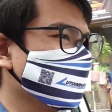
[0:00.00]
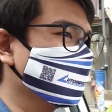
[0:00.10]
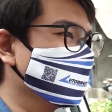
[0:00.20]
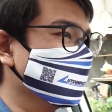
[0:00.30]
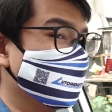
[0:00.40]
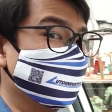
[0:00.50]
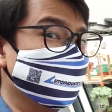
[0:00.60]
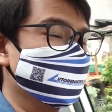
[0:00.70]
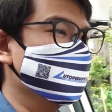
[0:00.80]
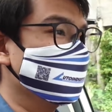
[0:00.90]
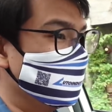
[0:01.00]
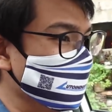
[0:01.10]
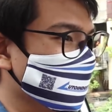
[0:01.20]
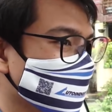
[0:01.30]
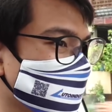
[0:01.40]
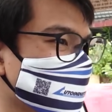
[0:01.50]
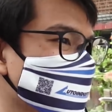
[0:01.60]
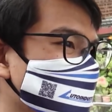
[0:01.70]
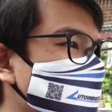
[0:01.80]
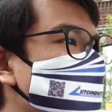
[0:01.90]
different in this new
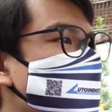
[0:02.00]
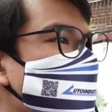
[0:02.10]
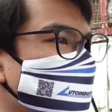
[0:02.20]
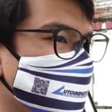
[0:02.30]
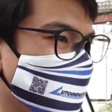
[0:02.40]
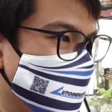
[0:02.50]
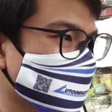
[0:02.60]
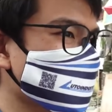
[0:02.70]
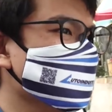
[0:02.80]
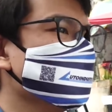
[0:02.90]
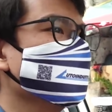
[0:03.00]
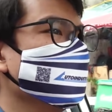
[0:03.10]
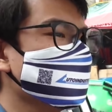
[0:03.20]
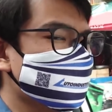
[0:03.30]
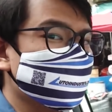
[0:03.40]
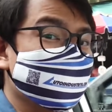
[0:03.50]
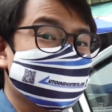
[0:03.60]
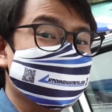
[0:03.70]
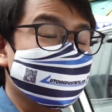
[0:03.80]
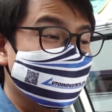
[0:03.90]
Forester? Well, in some
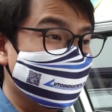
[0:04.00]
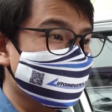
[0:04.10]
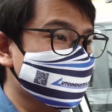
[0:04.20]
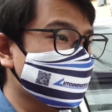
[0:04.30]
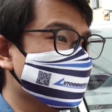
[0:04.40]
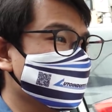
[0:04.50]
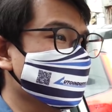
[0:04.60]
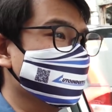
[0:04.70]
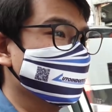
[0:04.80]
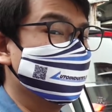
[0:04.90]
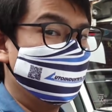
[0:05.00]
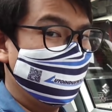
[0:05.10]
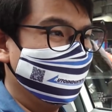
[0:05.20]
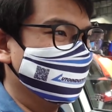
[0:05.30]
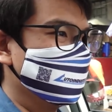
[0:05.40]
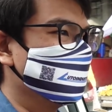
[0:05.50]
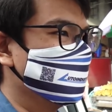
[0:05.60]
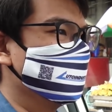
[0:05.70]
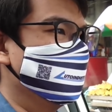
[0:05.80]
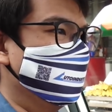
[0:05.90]
ways, it is an improvement, a marked
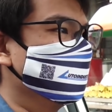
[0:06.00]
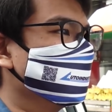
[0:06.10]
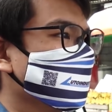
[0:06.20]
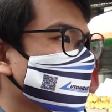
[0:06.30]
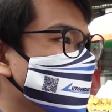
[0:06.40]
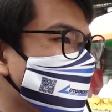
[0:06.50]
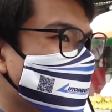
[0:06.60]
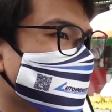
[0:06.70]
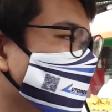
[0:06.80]
improvement, especially